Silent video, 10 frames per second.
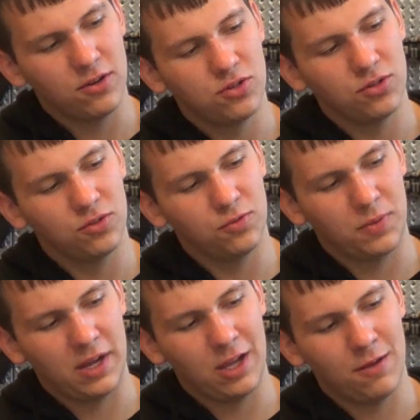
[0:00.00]
to
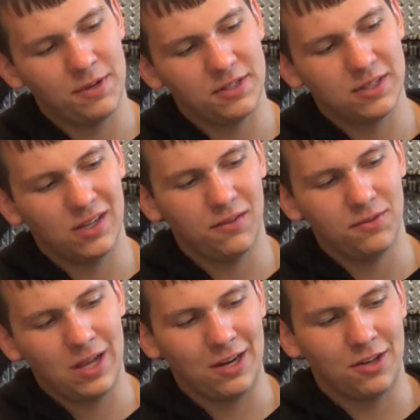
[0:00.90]
my helmet
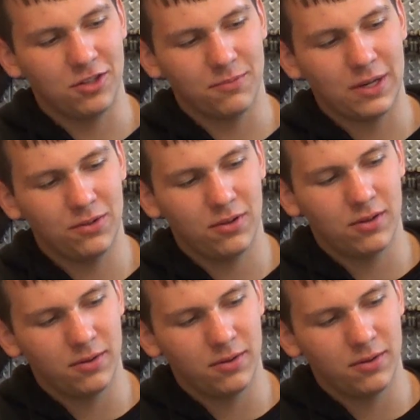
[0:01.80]
itself, not onto the mount,